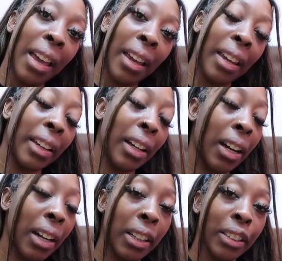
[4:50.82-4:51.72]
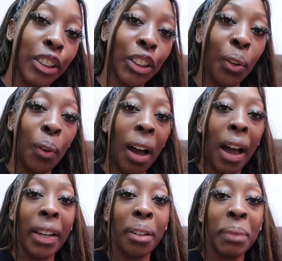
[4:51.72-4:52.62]
Hey guys, so
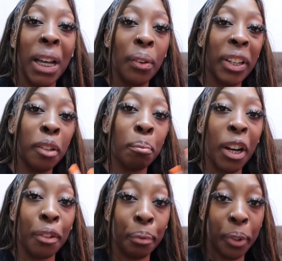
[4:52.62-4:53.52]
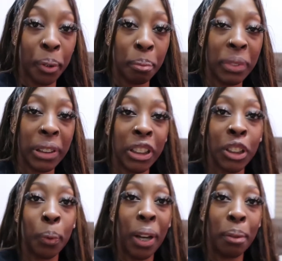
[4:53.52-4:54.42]
I am now in my room. This
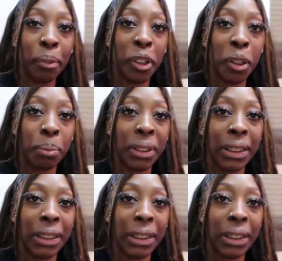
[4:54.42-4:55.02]
is where I'm gonna be